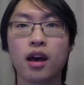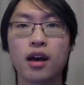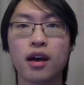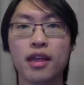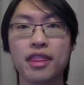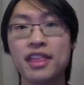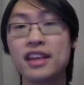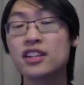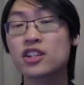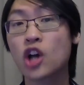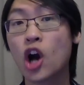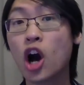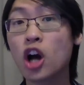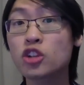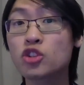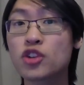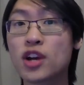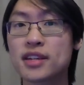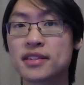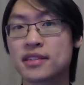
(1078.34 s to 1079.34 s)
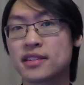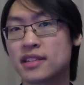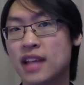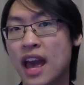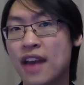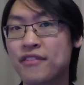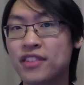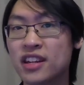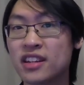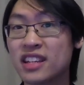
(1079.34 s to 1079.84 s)
This contrast is
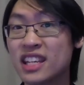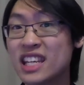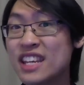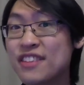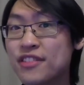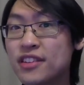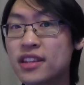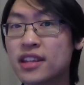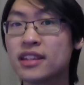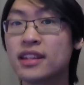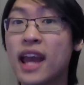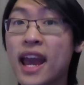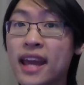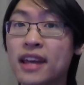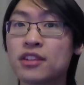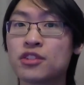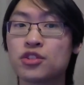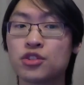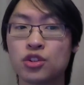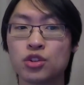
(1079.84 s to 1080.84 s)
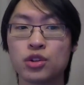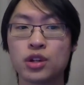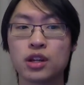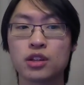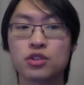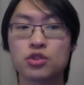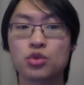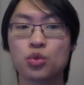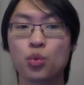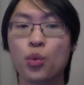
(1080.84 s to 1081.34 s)
evident even today in
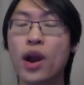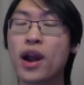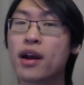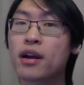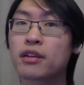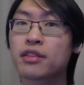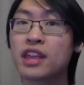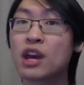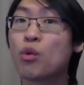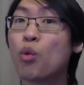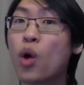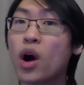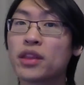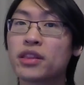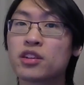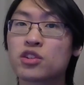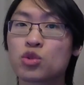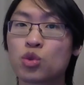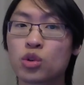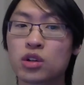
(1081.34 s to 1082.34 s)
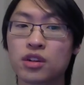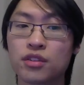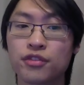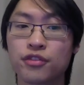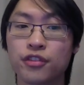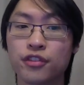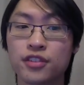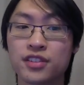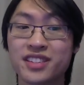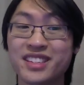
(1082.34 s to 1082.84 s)
students, where they want to sort
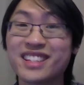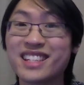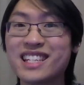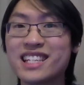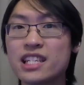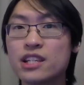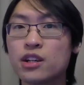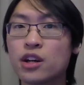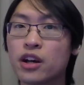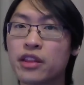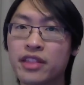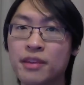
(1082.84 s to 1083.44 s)
of see the